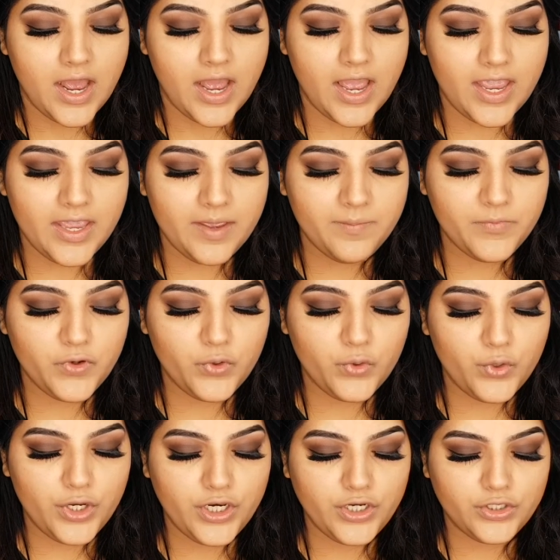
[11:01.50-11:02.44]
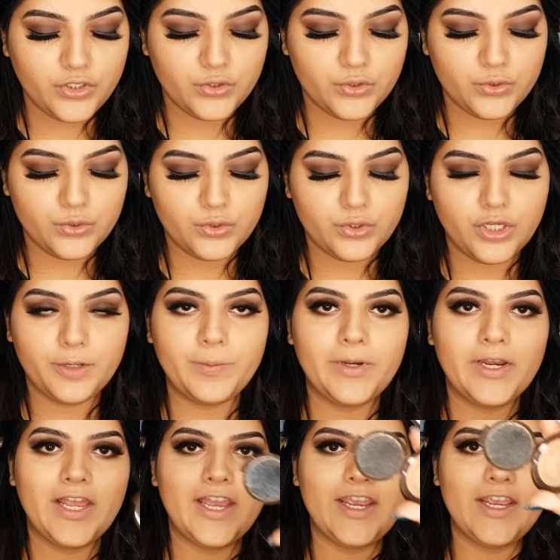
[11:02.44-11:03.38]
I am going to
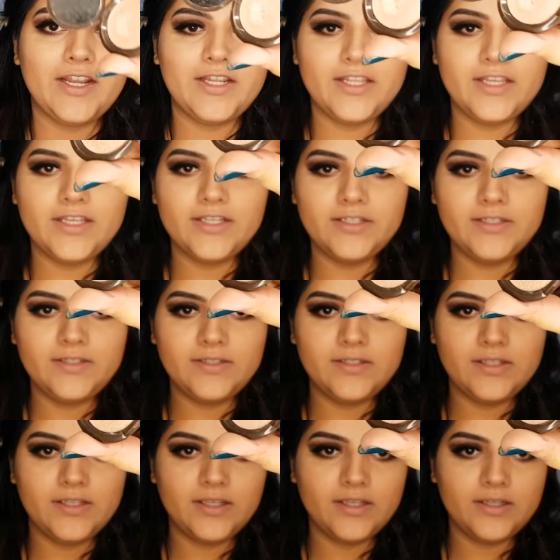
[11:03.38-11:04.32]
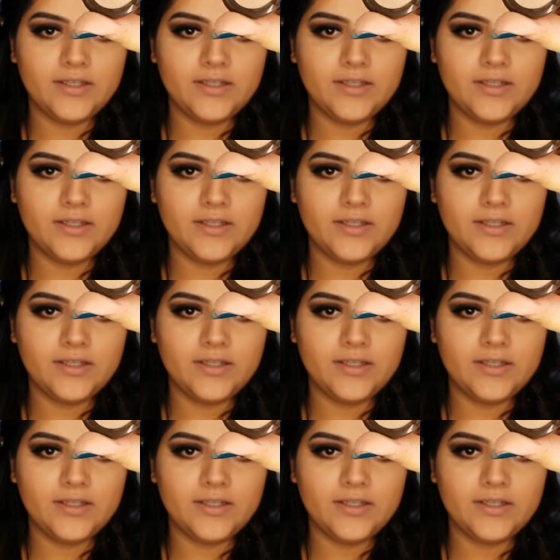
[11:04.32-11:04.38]
apply this